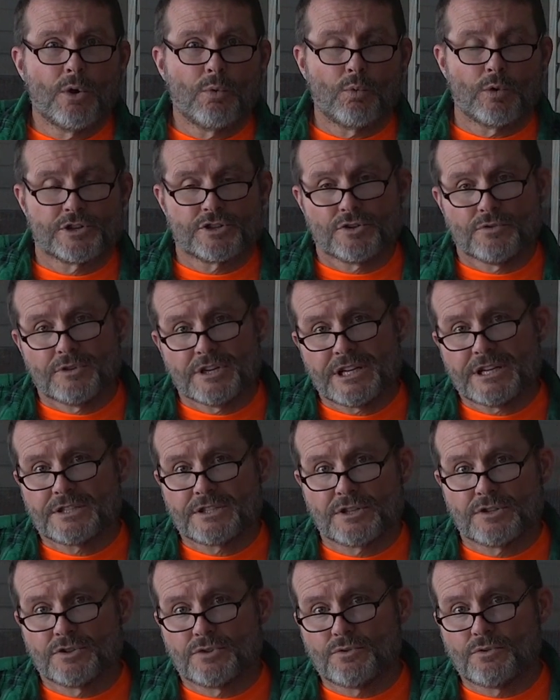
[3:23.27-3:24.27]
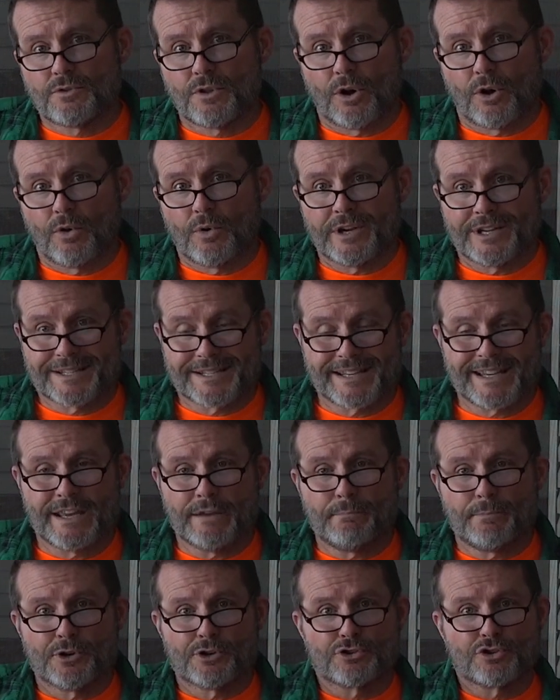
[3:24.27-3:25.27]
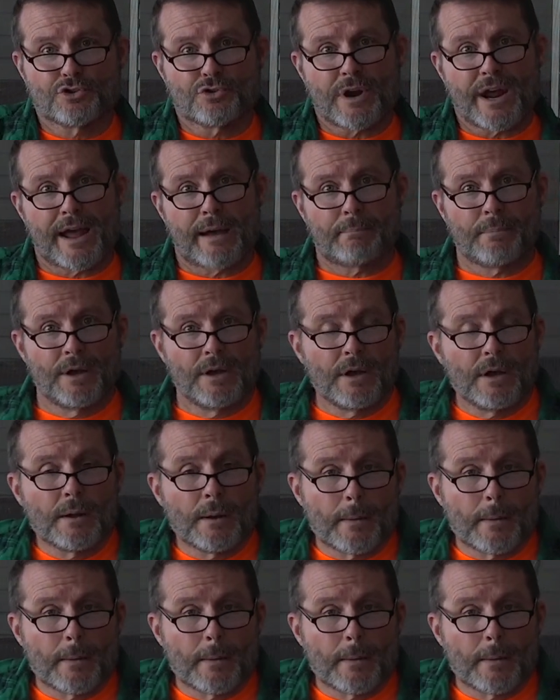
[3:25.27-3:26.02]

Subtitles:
What you need to do though is keep your trap